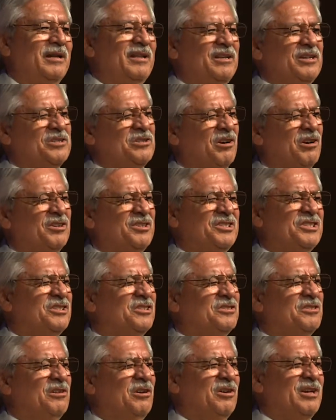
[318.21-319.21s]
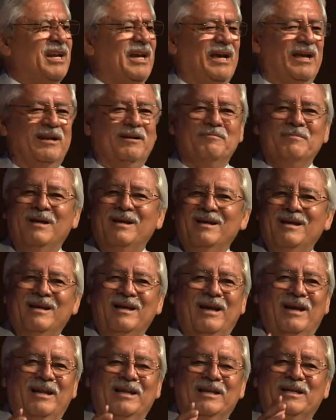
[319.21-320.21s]
and the sharks just look at him,
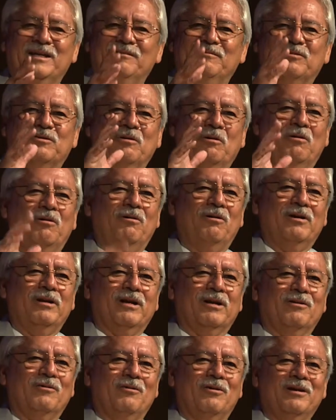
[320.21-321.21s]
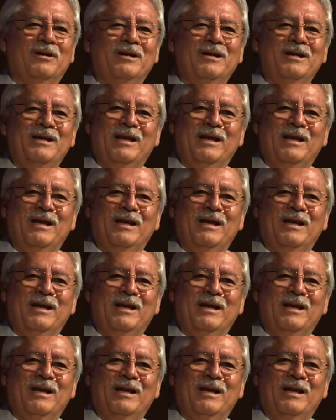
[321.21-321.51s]
and he keeps going and going.